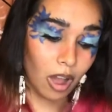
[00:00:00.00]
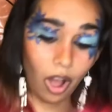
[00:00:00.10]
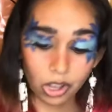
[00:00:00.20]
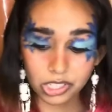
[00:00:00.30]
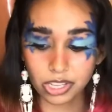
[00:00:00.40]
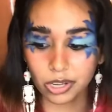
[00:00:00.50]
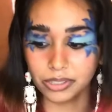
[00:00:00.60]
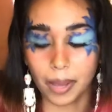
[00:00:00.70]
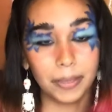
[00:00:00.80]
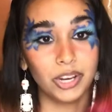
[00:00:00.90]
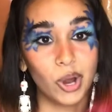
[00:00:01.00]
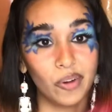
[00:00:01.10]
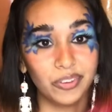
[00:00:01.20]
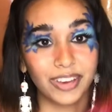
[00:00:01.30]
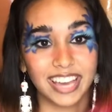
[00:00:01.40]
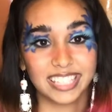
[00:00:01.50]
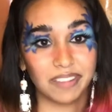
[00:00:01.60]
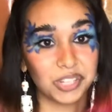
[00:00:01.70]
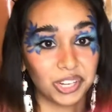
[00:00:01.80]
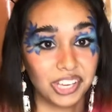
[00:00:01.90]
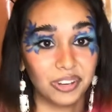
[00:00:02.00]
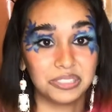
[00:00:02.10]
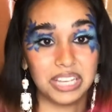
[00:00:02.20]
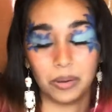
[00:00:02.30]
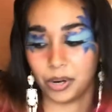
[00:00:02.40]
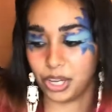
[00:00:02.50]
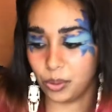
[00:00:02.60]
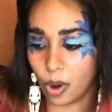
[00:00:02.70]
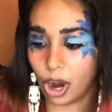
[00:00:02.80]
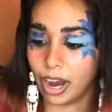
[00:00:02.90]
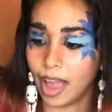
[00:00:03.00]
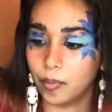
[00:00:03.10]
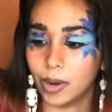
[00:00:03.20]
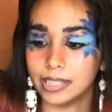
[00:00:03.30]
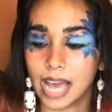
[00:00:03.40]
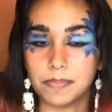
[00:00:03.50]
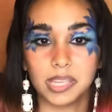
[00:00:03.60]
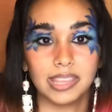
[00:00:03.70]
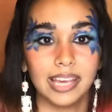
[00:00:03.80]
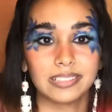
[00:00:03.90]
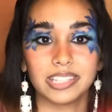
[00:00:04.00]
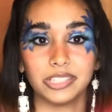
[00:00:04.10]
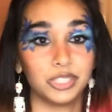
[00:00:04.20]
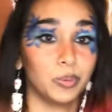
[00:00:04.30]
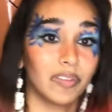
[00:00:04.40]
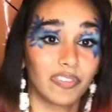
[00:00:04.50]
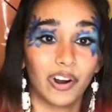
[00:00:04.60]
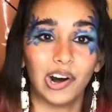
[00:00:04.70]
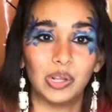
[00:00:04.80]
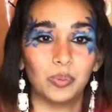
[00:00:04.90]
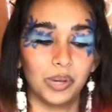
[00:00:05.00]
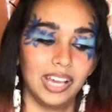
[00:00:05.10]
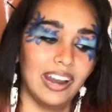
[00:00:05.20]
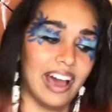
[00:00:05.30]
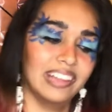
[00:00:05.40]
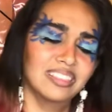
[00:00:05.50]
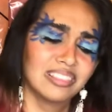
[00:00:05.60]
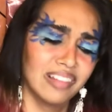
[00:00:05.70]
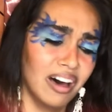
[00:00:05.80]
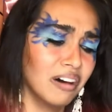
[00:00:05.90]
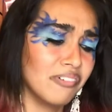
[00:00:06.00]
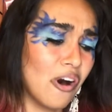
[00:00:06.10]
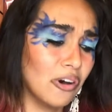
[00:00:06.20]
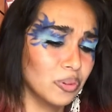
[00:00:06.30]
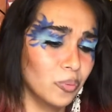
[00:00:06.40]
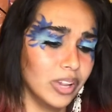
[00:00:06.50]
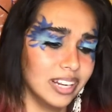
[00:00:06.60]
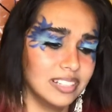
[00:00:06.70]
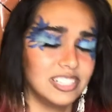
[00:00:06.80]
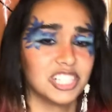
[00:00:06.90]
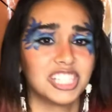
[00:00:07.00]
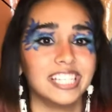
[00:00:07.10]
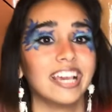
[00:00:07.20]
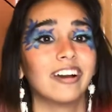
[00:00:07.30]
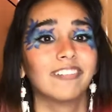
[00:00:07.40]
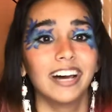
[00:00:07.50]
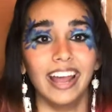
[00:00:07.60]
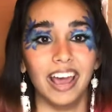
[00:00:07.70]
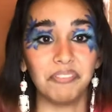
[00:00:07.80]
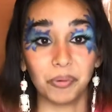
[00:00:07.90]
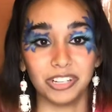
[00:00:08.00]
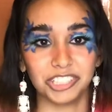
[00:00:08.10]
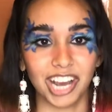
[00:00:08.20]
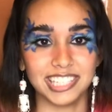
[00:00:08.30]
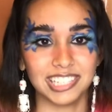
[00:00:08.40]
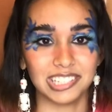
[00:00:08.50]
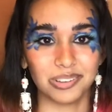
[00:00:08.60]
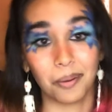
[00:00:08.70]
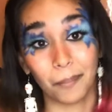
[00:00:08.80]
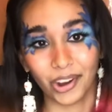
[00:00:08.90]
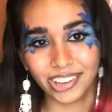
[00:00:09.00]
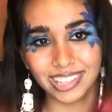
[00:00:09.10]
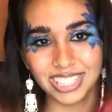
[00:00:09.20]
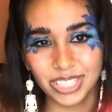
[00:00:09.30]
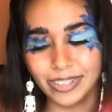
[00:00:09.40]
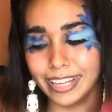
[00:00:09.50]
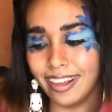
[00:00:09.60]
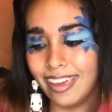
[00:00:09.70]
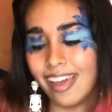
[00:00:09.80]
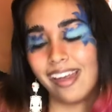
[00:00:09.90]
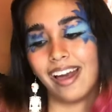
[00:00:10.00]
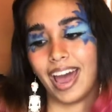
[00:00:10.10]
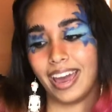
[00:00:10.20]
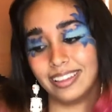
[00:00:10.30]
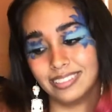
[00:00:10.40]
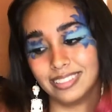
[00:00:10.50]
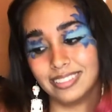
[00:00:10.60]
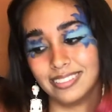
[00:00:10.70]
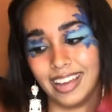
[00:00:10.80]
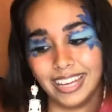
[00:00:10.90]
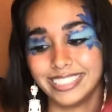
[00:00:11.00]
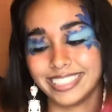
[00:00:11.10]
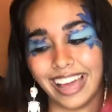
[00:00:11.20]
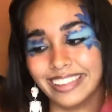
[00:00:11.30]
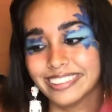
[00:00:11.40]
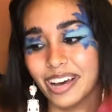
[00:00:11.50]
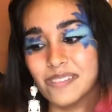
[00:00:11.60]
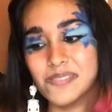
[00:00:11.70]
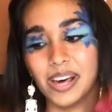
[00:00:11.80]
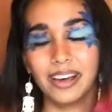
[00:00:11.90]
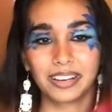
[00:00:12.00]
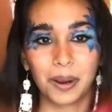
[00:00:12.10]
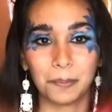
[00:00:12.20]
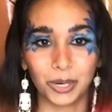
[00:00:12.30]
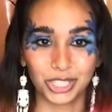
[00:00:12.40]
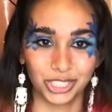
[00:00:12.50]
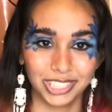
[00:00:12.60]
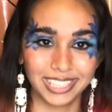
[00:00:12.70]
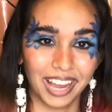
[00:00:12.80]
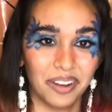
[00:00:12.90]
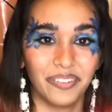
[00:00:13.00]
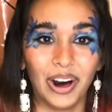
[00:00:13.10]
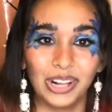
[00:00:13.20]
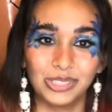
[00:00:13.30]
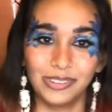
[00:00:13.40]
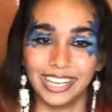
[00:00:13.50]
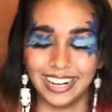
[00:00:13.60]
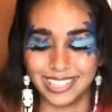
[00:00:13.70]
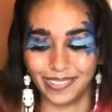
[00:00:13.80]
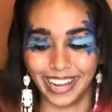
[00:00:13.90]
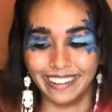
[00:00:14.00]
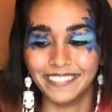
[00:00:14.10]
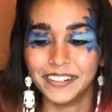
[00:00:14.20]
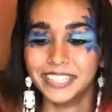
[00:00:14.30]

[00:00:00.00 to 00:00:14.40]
Also, let me know if you guys have Don Quixote where you are and what types of things they're doing for Halloween. I love Halloween and just seeing what everyone tries to do to market to it. I love the commercial side of Halloween as well.